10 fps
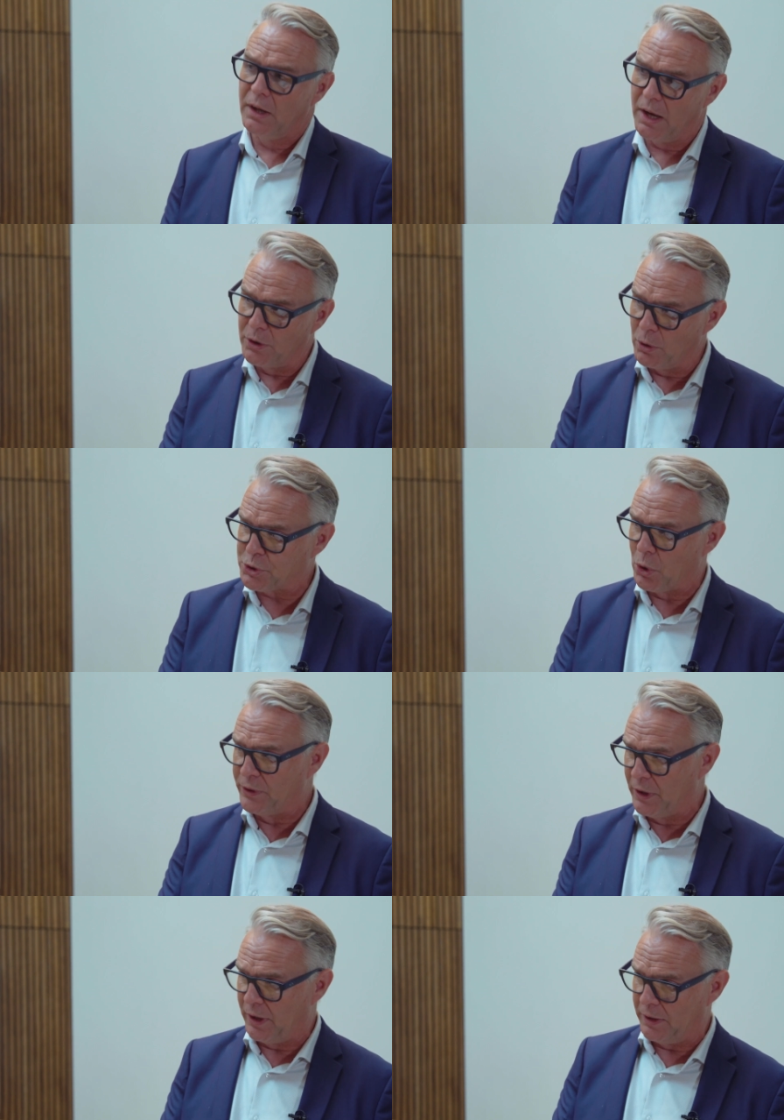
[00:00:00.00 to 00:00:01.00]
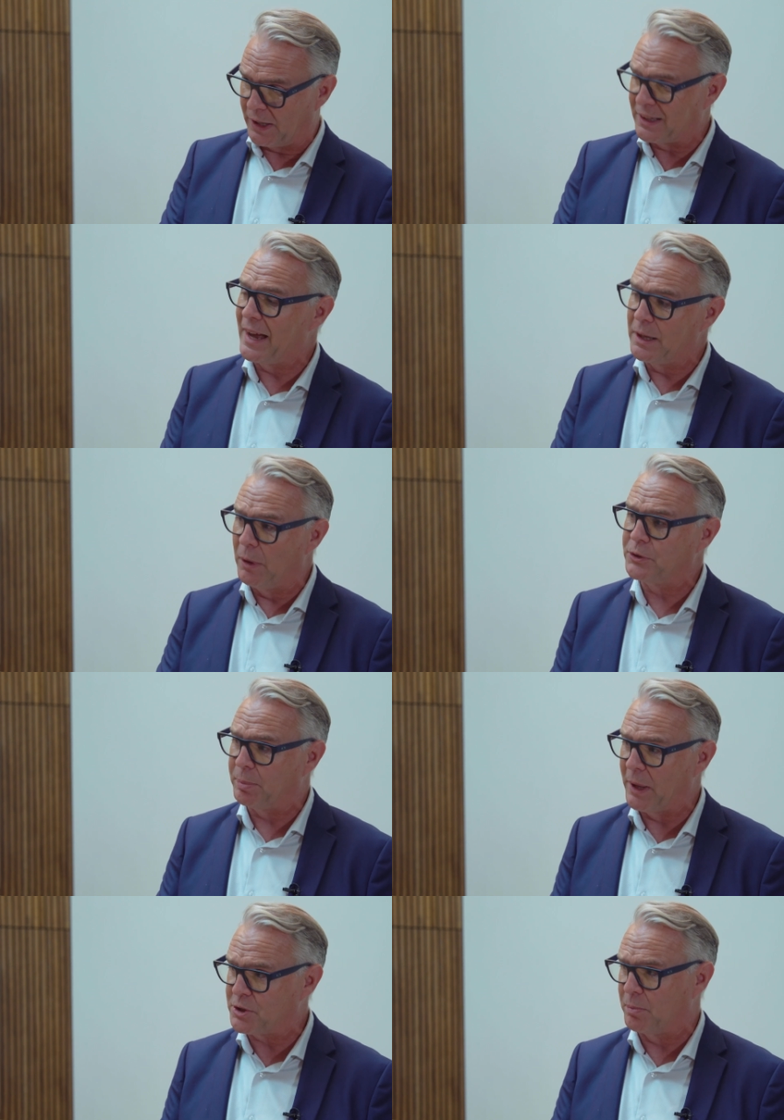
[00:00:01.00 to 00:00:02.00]
and also on the client
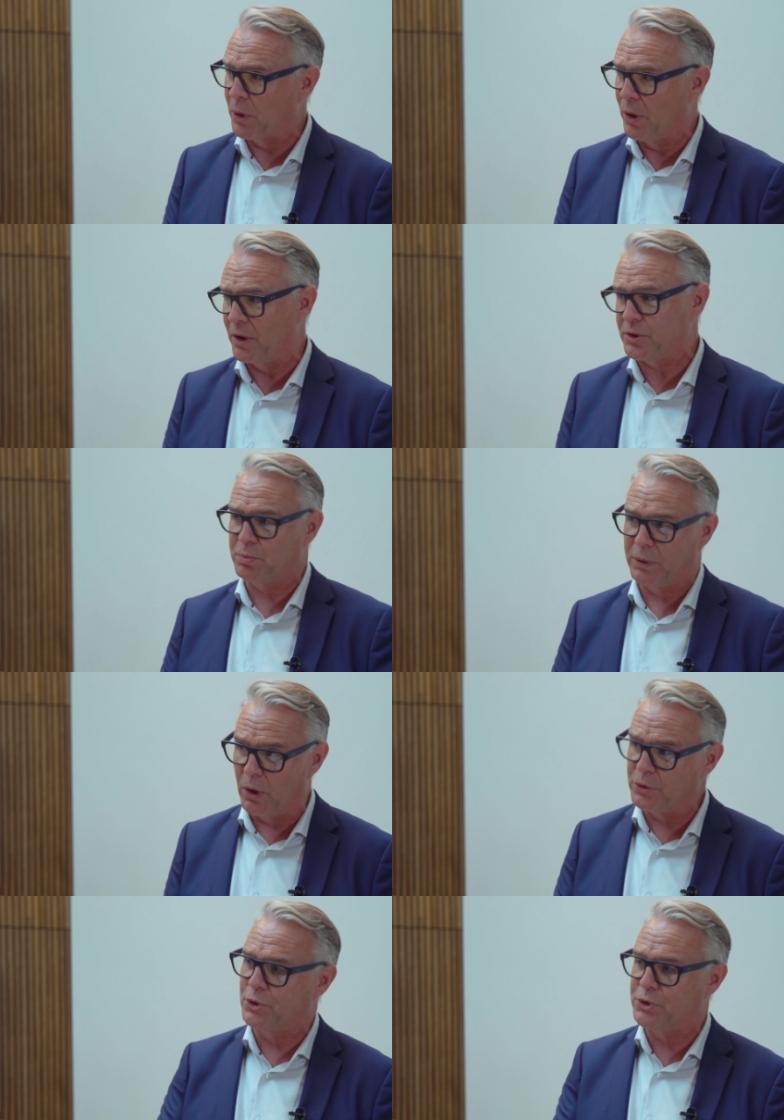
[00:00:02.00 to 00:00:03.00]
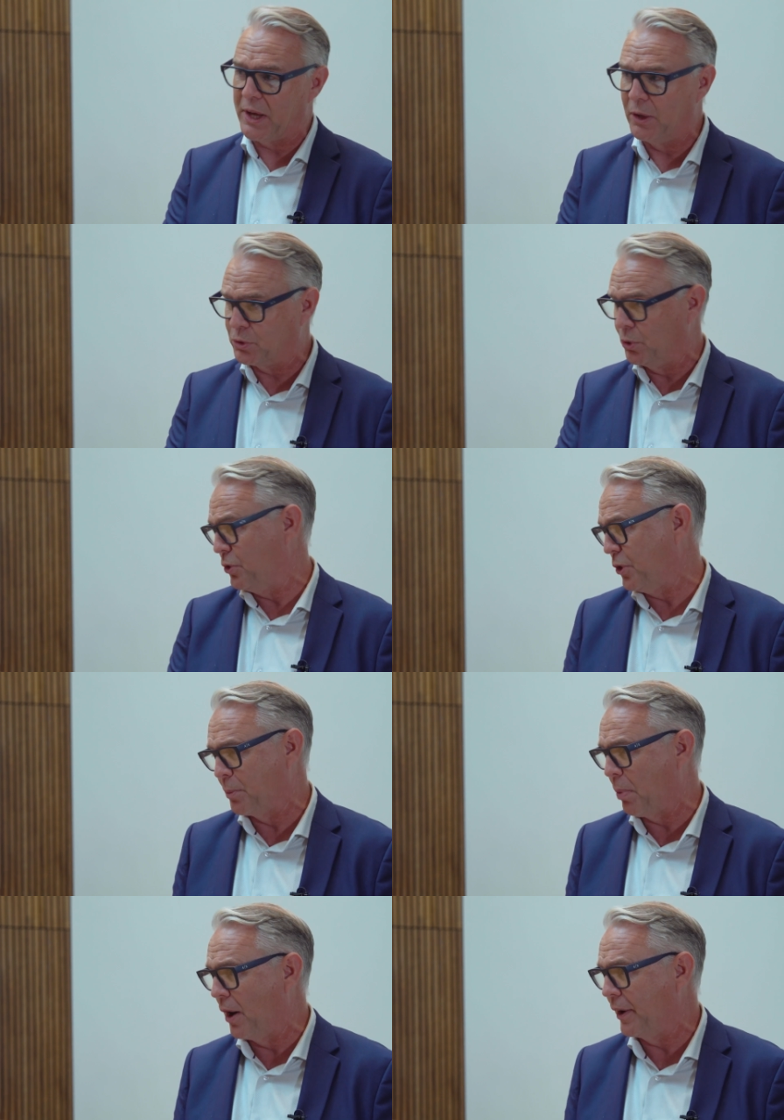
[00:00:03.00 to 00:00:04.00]
multiplexing products, we also sell to
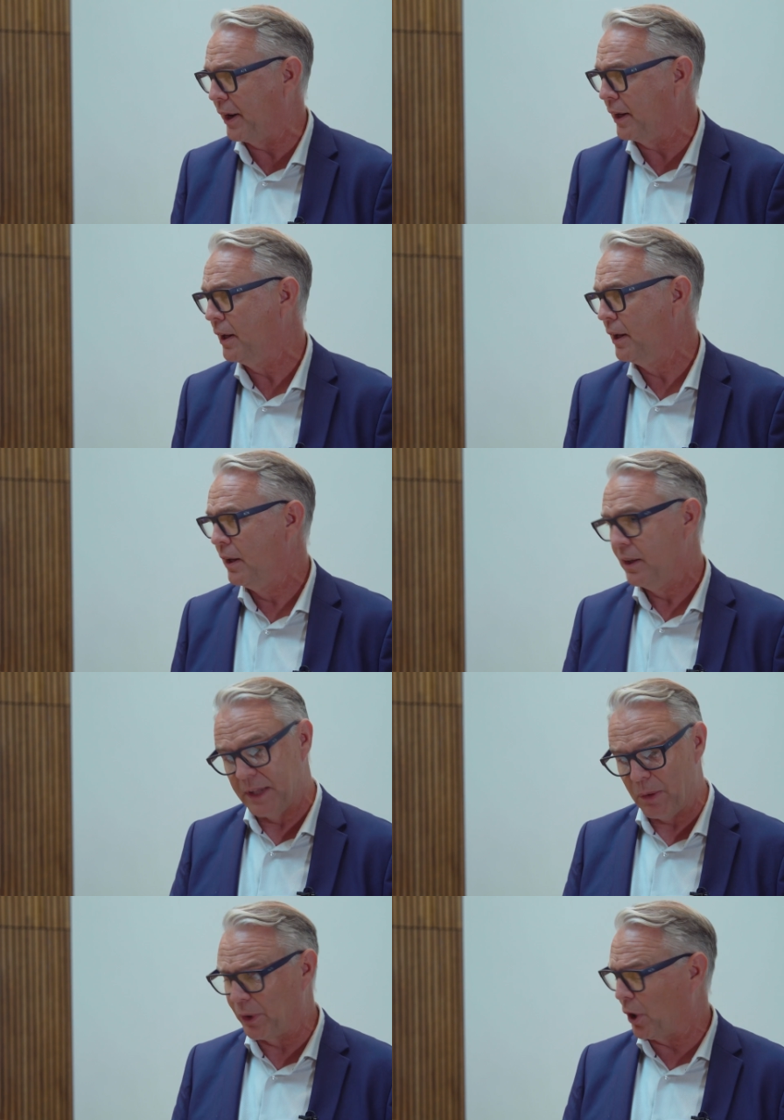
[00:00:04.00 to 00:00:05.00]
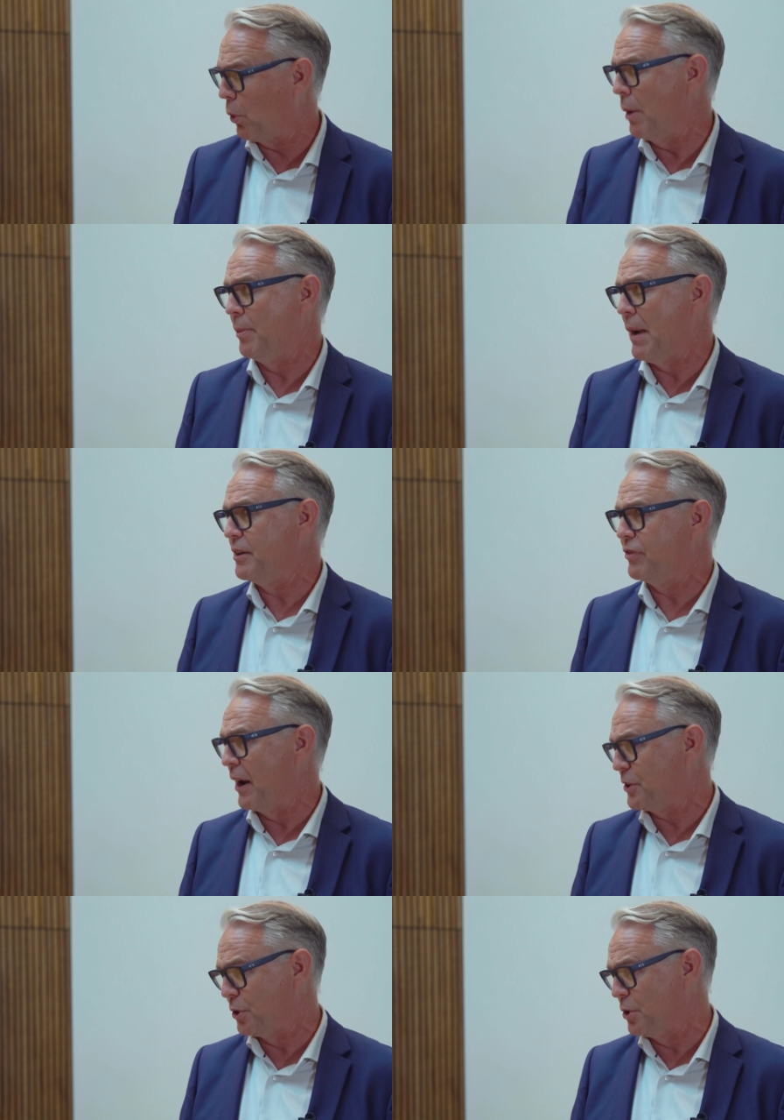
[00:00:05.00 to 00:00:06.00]
third-party network equipment
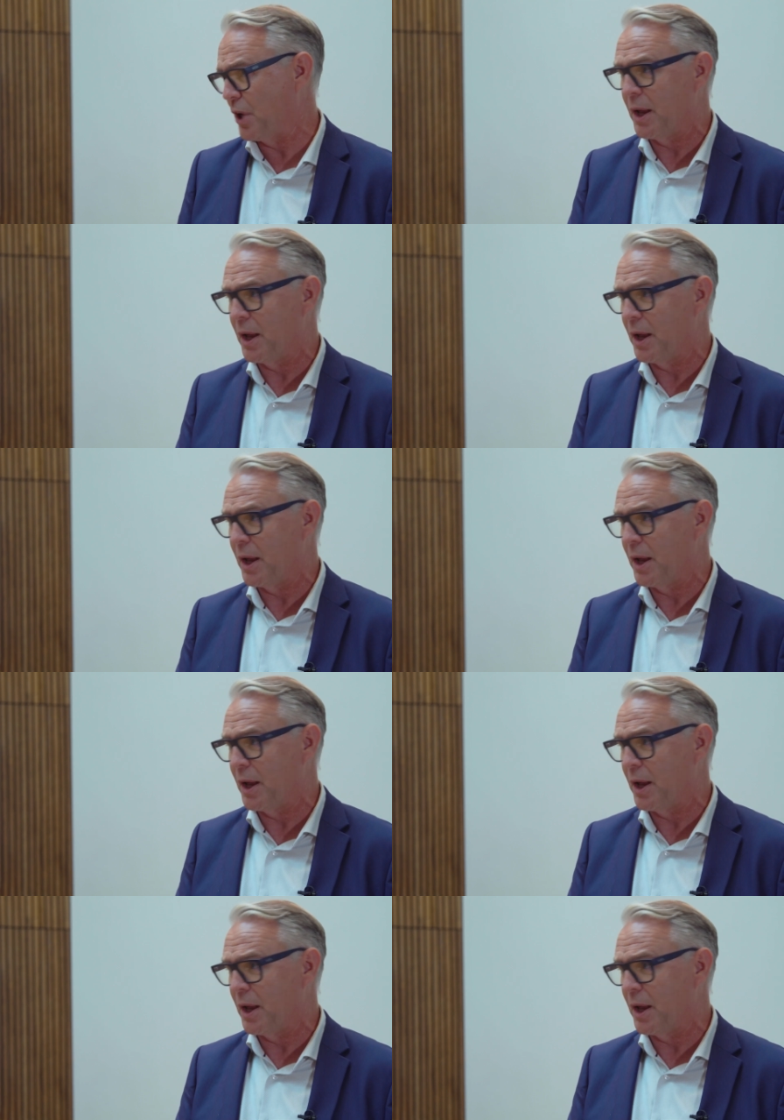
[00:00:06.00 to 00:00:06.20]
manufacturers,